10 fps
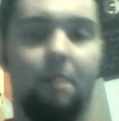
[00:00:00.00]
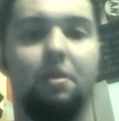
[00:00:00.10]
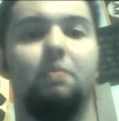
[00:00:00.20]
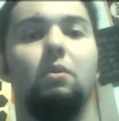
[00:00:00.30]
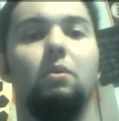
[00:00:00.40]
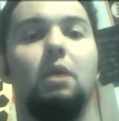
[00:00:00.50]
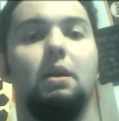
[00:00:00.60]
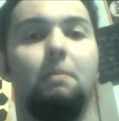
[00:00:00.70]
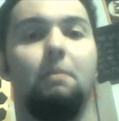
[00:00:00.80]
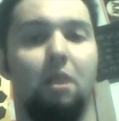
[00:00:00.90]
the people
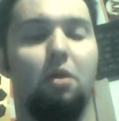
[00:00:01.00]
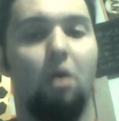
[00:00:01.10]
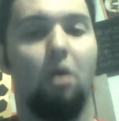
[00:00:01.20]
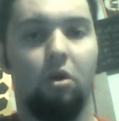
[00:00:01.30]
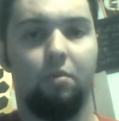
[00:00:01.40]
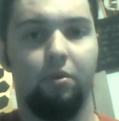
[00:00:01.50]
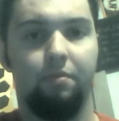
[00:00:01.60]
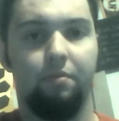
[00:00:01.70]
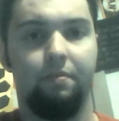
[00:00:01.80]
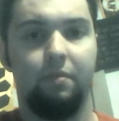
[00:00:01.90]
like Beth
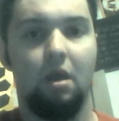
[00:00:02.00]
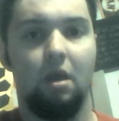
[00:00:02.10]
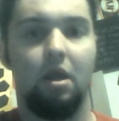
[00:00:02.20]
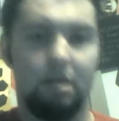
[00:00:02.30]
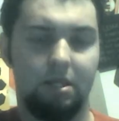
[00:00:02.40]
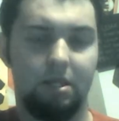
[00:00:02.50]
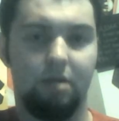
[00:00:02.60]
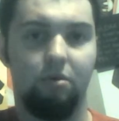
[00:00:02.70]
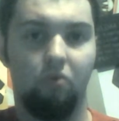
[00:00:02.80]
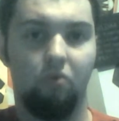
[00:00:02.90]
Harper
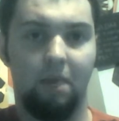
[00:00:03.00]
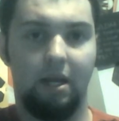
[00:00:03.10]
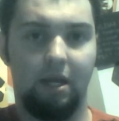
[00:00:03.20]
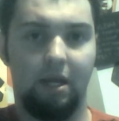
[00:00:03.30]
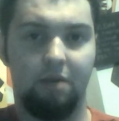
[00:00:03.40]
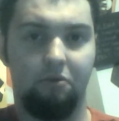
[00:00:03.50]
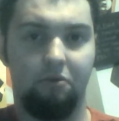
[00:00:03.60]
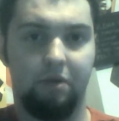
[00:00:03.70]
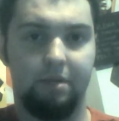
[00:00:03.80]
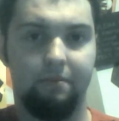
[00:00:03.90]
continue to remain
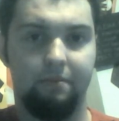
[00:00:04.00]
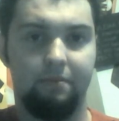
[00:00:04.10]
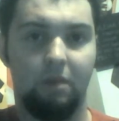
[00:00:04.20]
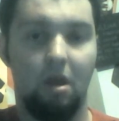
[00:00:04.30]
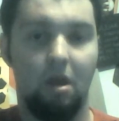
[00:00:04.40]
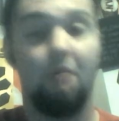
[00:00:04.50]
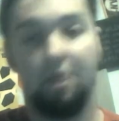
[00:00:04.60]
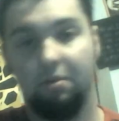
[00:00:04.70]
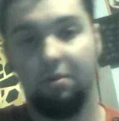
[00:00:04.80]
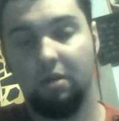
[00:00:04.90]
ignorant.
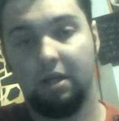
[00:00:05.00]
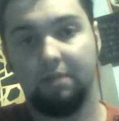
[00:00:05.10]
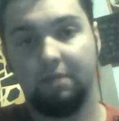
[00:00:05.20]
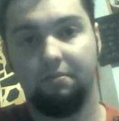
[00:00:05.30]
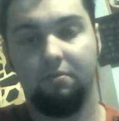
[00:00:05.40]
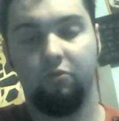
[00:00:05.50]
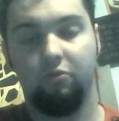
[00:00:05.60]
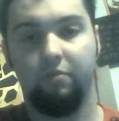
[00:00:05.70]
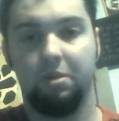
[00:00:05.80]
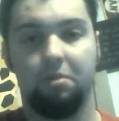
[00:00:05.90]
People like
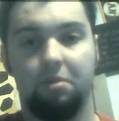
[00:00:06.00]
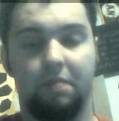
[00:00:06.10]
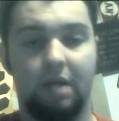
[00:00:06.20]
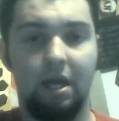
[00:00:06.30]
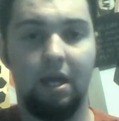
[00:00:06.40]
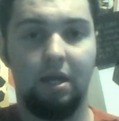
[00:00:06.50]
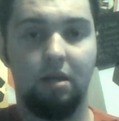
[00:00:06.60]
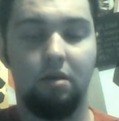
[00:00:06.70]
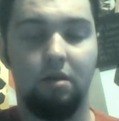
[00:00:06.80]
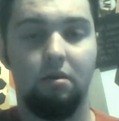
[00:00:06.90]
Mr.
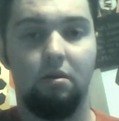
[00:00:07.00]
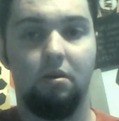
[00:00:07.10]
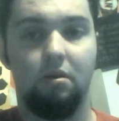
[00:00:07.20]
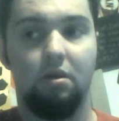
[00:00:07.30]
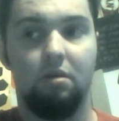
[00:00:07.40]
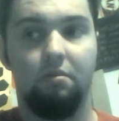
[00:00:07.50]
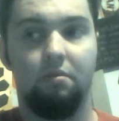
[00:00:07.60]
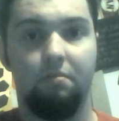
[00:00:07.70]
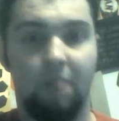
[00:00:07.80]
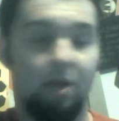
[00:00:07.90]
McCain
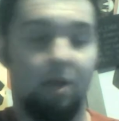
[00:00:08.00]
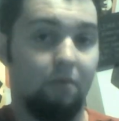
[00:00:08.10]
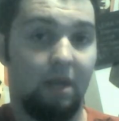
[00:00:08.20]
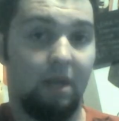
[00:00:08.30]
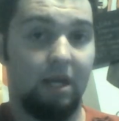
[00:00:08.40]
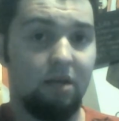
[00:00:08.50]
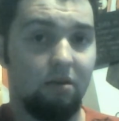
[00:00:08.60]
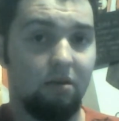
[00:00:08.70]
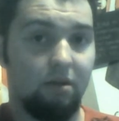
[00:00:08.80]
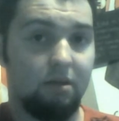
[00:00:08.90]
may remain
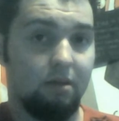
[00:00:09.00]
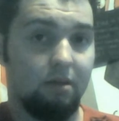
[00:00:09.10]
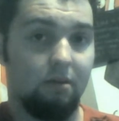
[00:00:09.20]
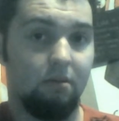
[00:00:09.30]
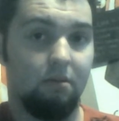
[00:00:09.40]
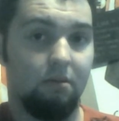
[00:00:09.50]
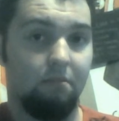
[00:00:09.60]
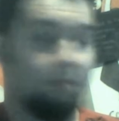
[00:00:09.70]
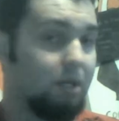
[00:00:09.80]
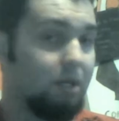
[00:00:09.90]
ignorant,
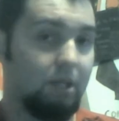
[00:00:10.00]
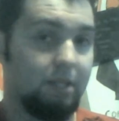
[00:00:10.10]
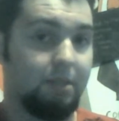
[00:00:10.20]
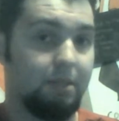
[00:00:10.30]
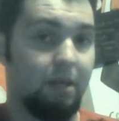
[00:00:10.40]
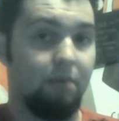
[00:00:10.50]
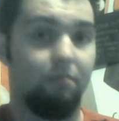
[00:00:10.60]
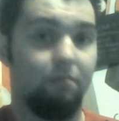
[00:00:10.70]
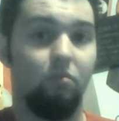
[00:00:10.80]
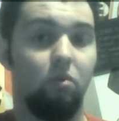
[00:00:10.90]
but at least
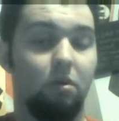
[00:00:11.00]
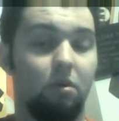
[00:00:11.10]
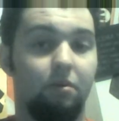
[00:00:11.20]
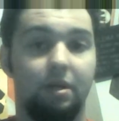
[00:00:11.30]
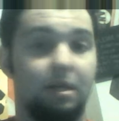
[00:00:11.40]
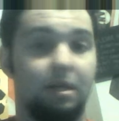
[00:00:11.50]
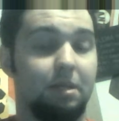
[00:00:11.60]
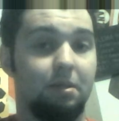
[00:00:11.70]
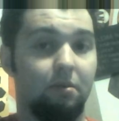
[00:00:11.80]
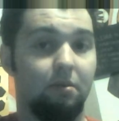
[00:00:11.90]
they will agree to
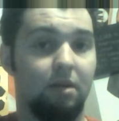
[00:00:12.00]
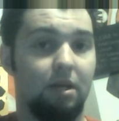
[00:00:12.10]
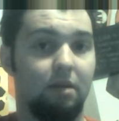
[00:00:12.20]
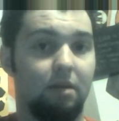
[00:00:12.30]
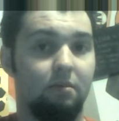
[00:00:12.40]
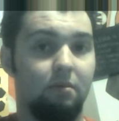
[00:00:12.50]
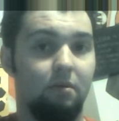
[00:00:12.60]
disagree.